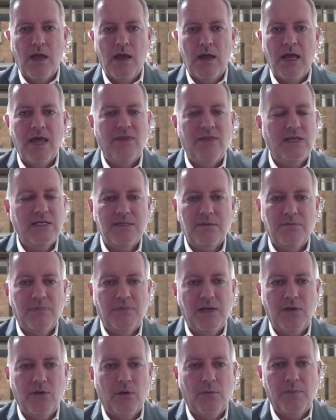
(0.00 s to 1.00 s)
and they're simply
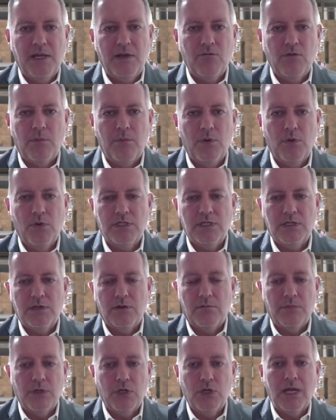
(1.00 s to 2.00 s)
not being reported
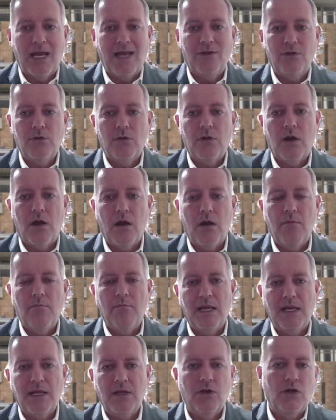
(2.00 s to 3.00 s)
on. And you can't
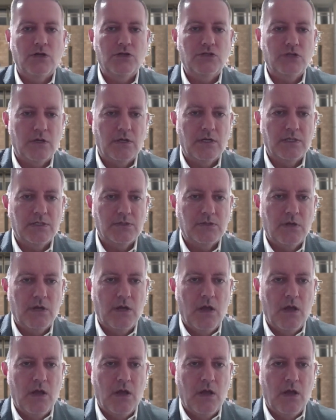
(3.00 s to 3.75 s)
make a journalist